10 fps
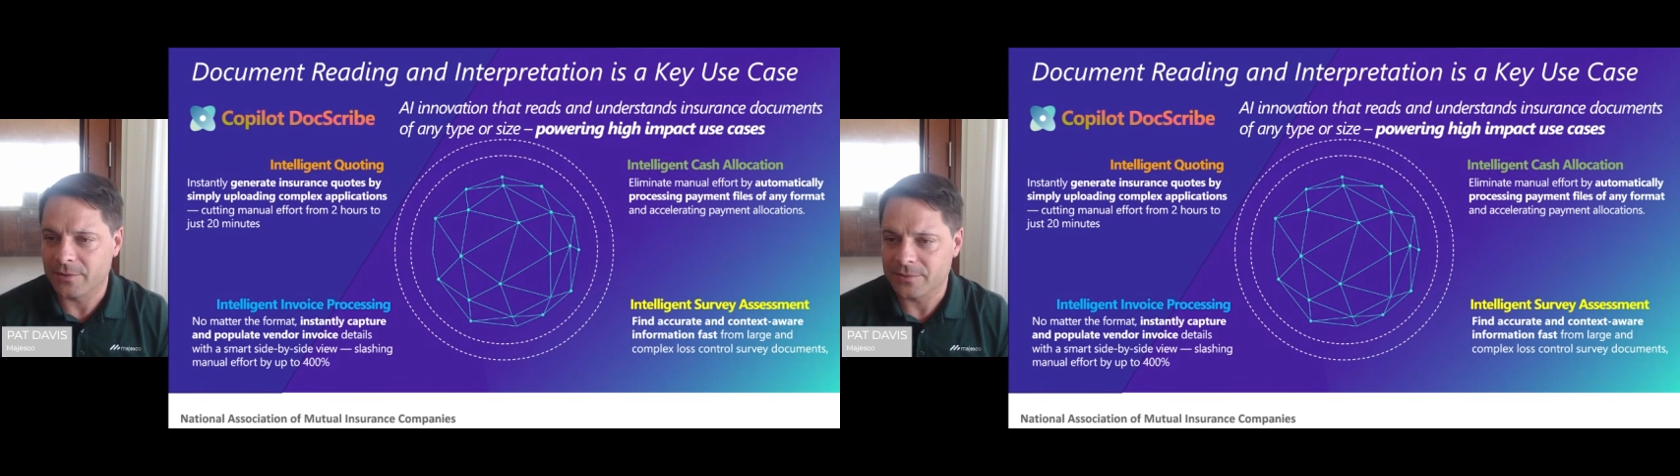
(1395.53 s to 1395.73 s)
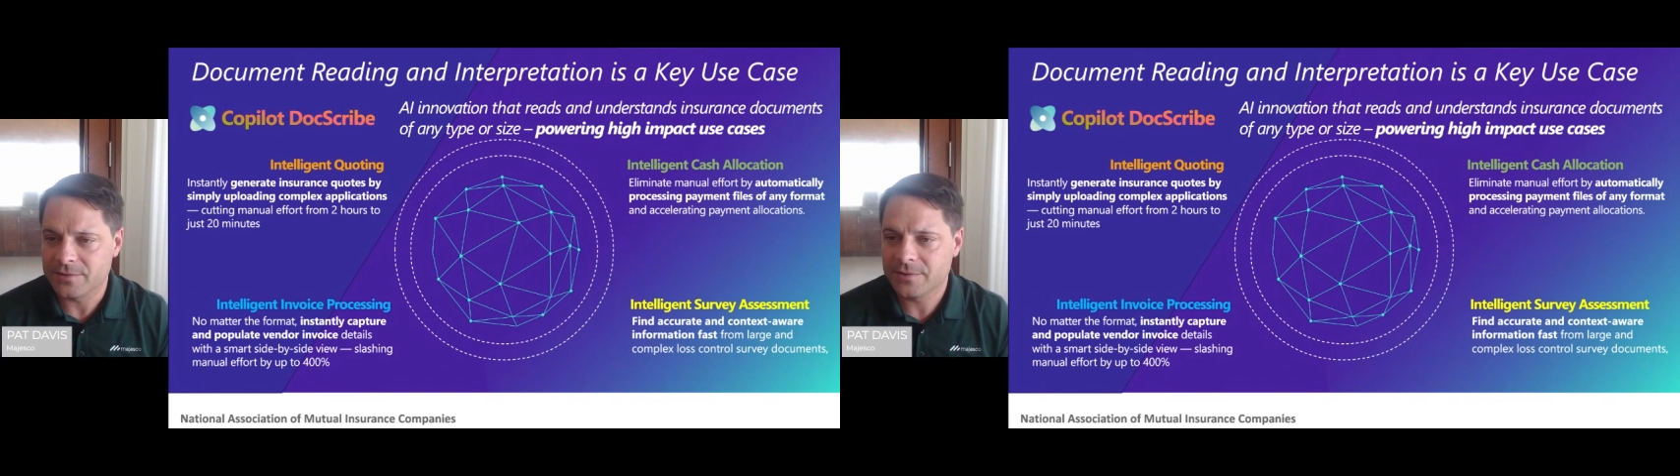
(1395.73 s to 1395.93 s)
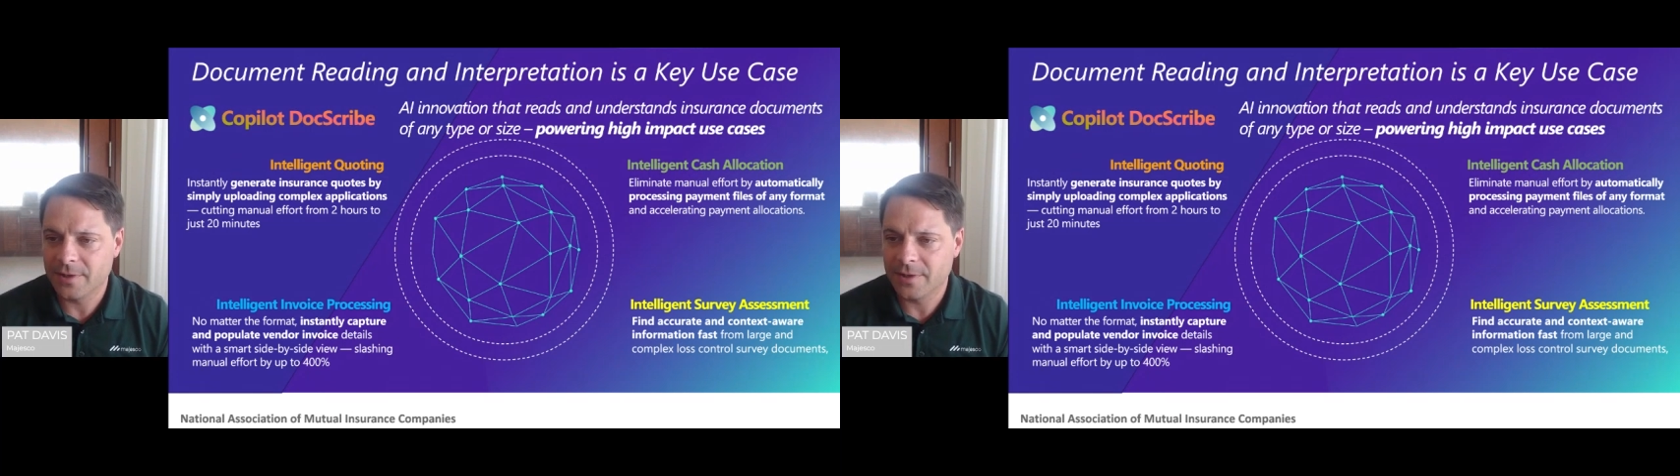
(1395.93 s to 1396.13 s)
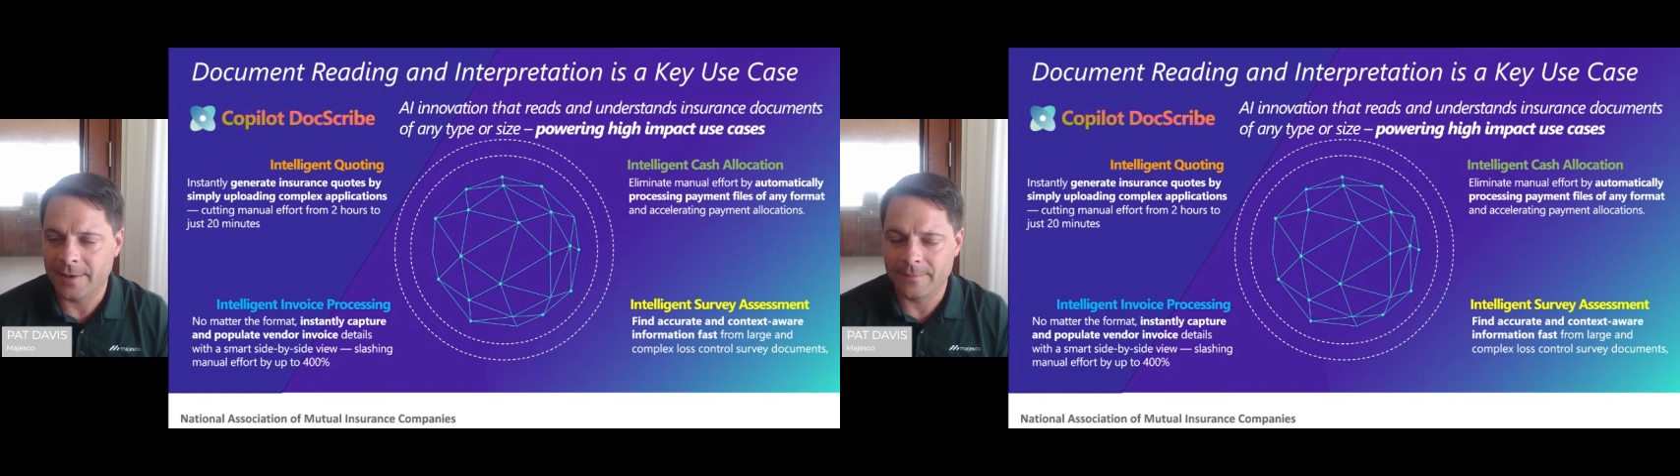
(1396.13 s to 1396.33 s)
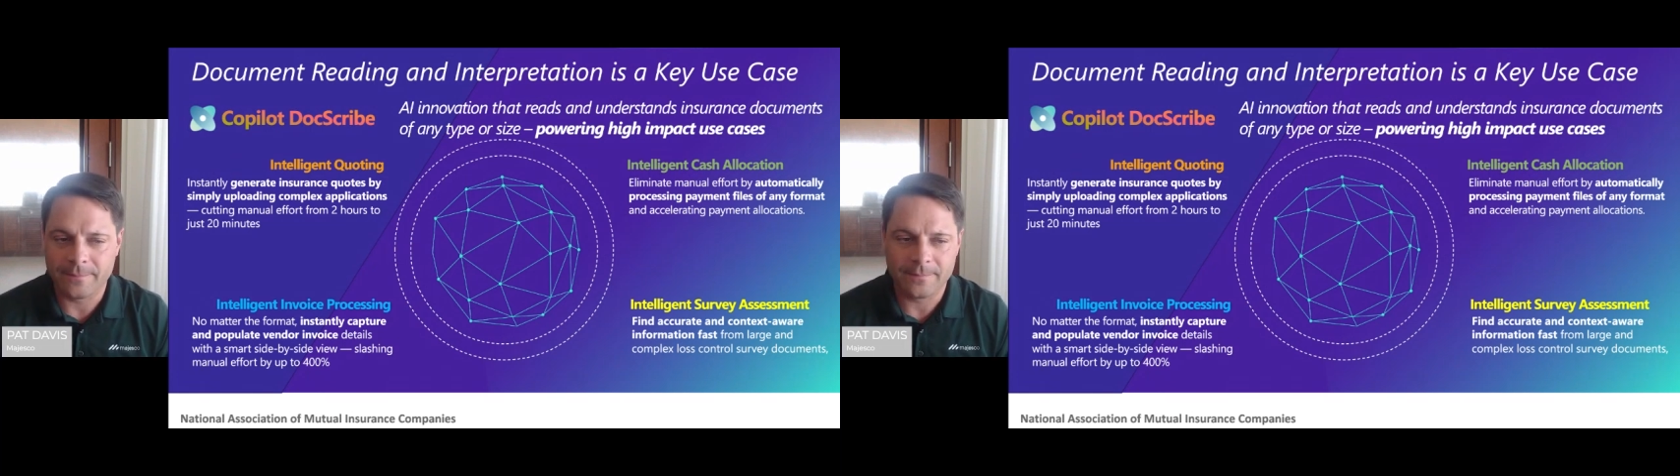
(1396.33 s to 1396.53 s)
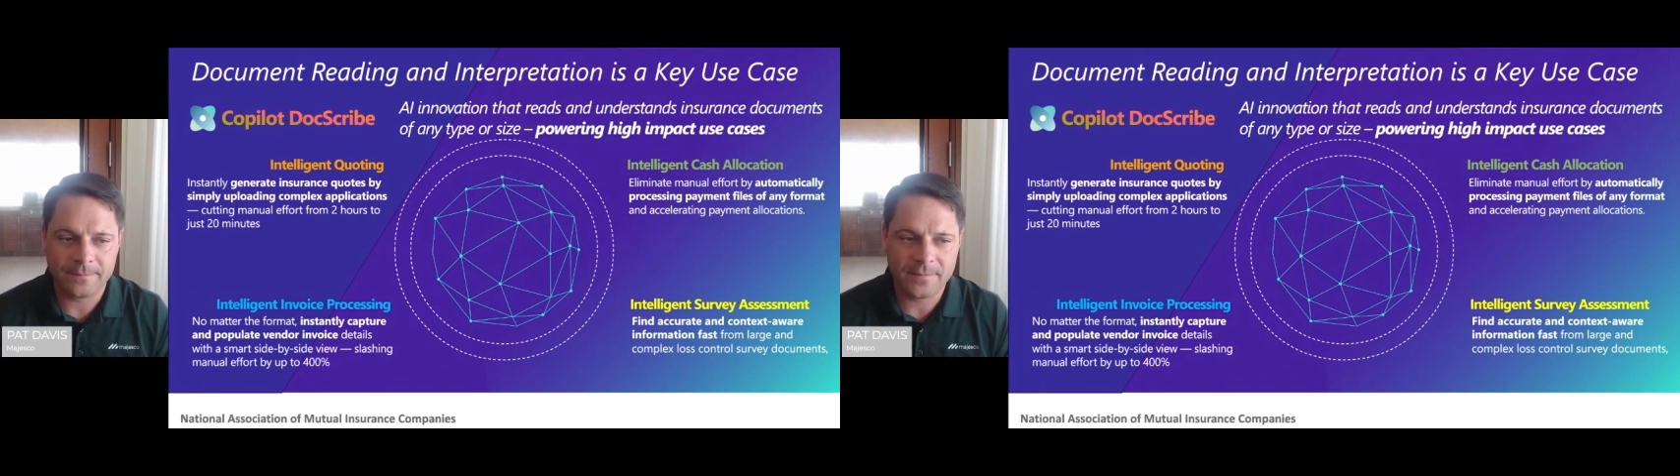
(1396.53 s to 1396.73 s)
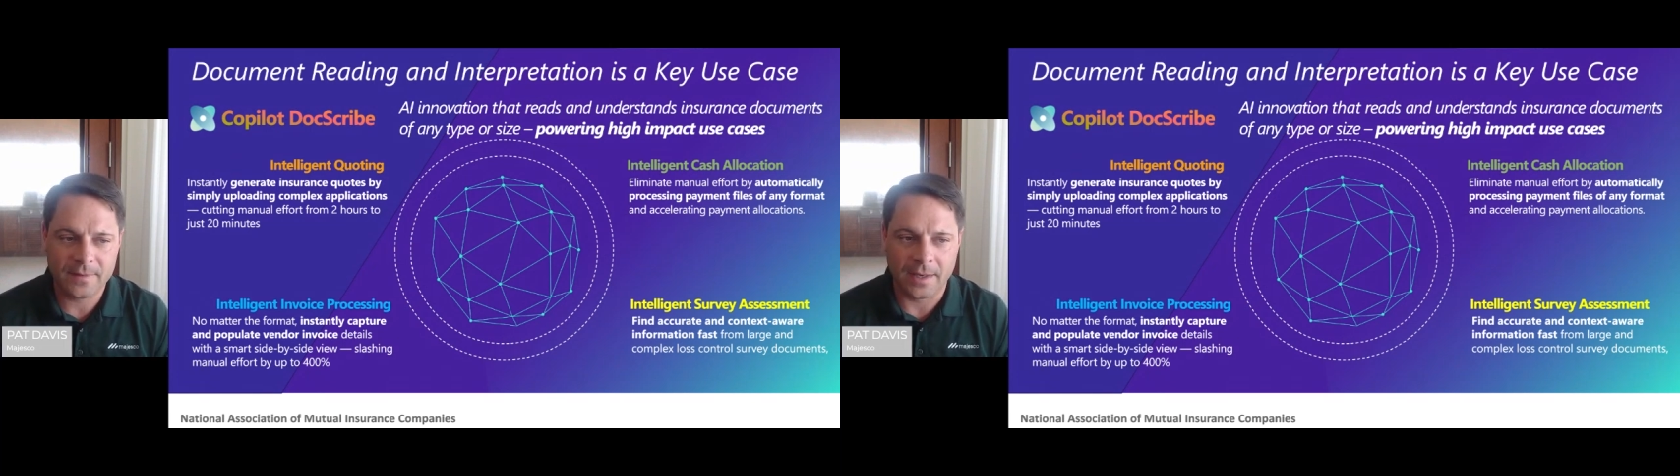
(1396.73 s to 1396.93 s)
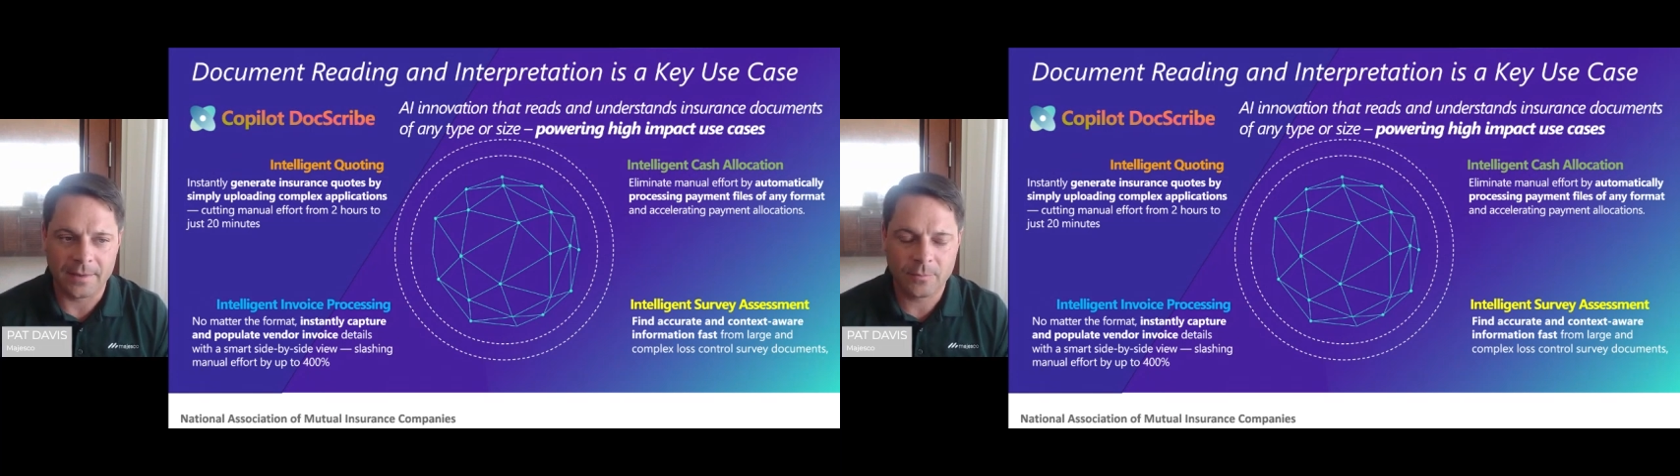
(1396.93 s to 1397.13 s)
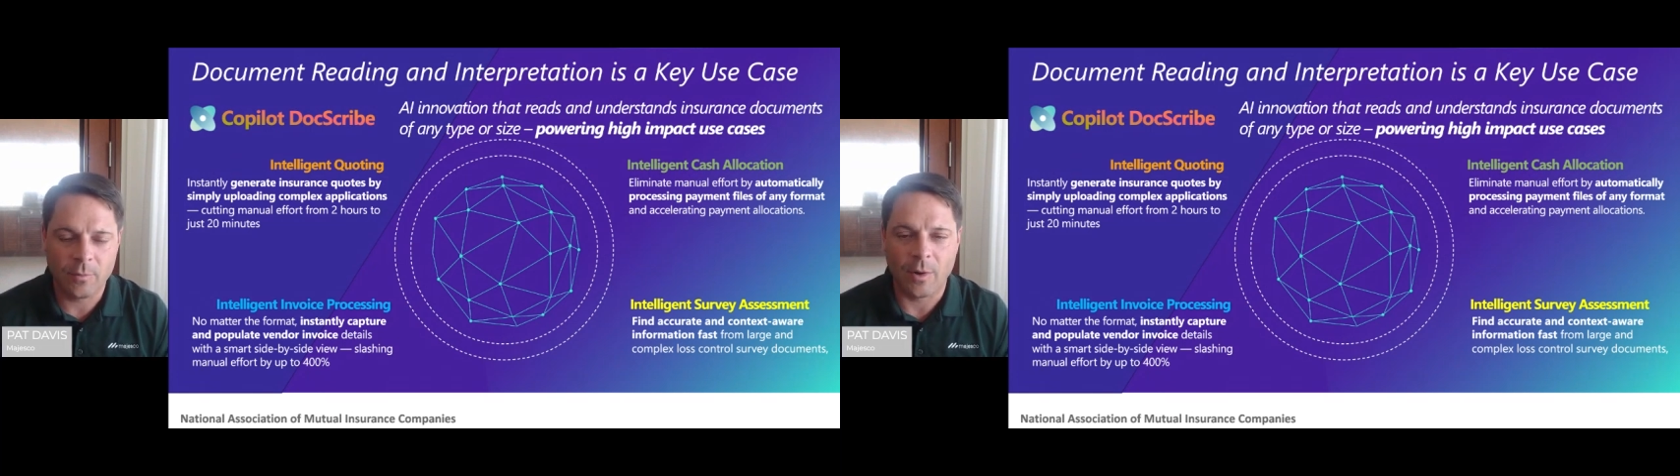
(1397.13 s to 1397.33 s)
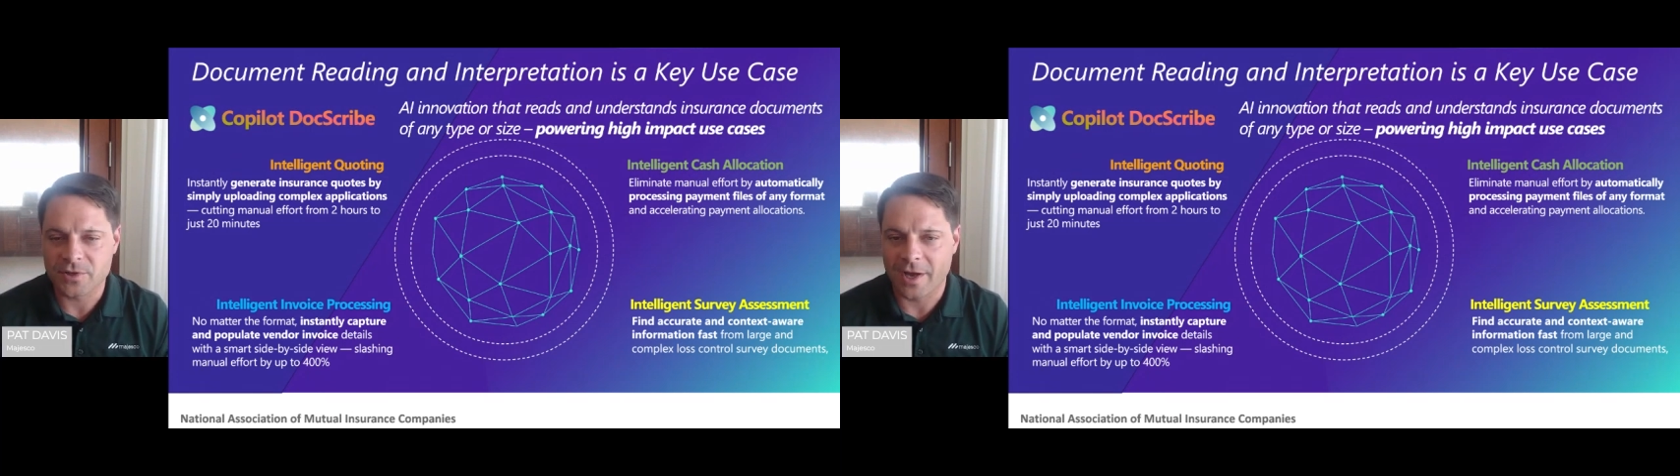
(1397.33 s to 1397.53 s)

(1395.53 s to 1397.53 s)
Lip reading: those quotes